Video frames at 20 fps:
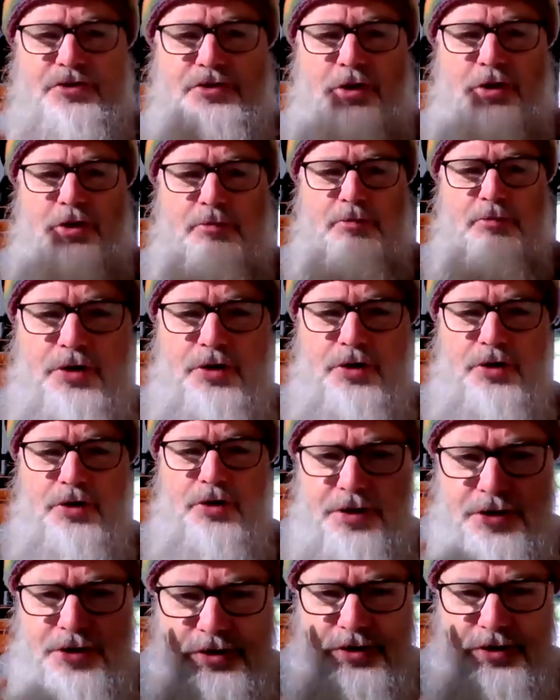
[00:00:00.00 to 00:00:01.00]
Stop trying to
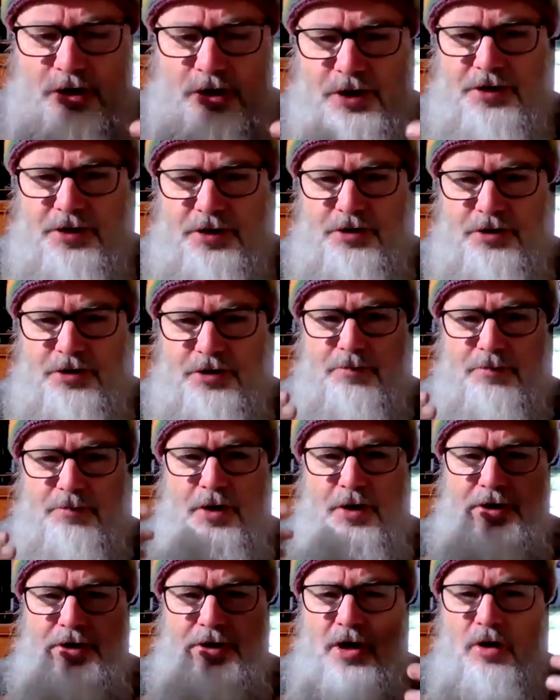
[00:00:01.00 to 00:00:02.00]
decide in your
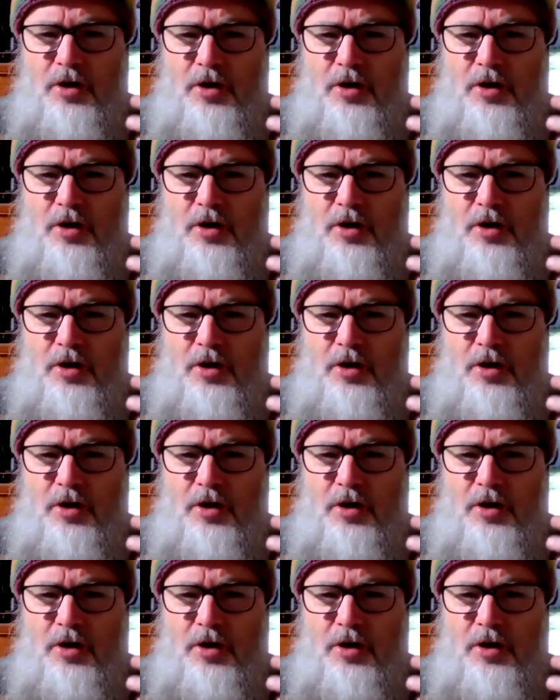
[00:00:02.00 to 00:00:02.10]
mind